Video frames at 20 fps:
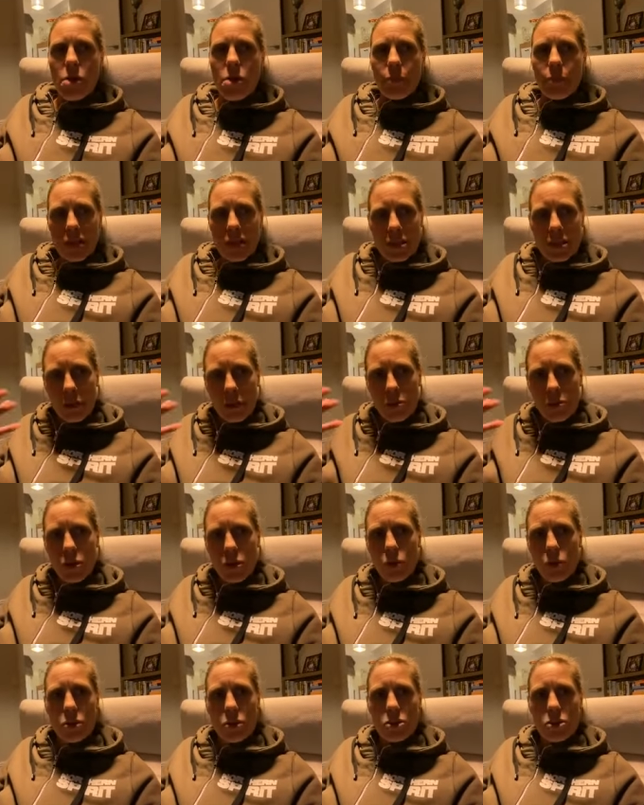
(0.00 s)
Because I was
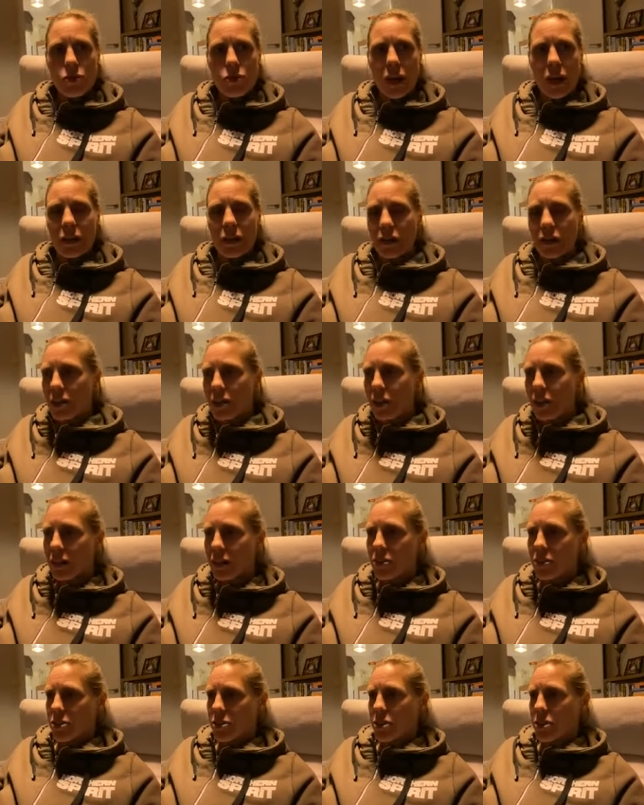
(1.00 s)
a horse rider, I did
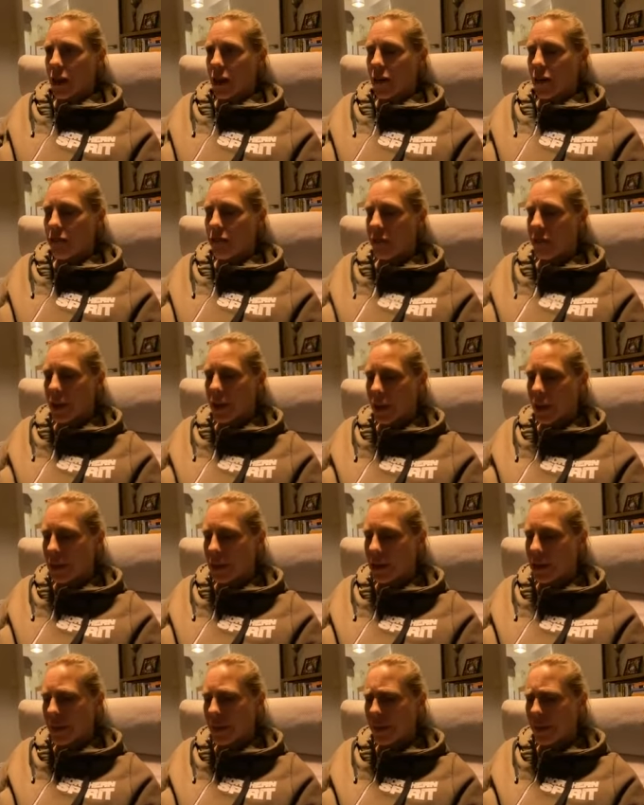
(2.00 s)
other stuff.
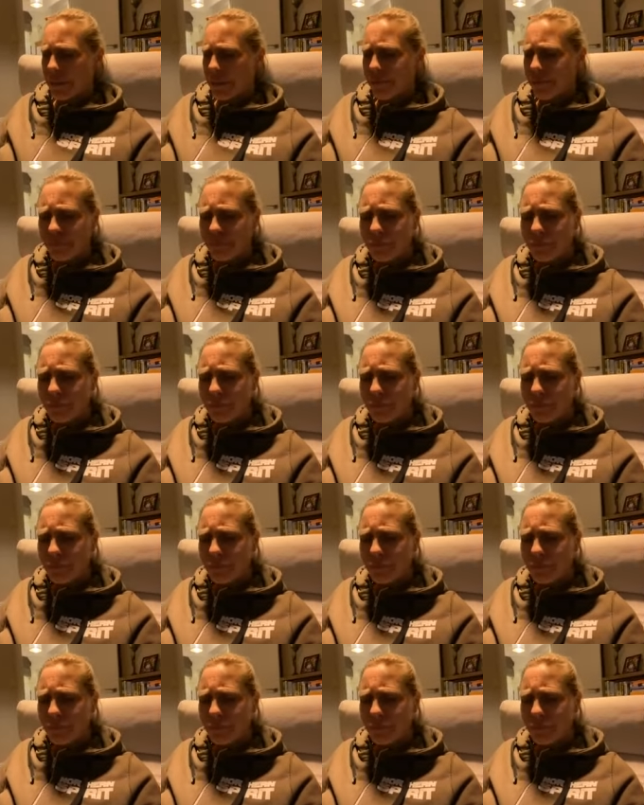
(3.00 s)
And um,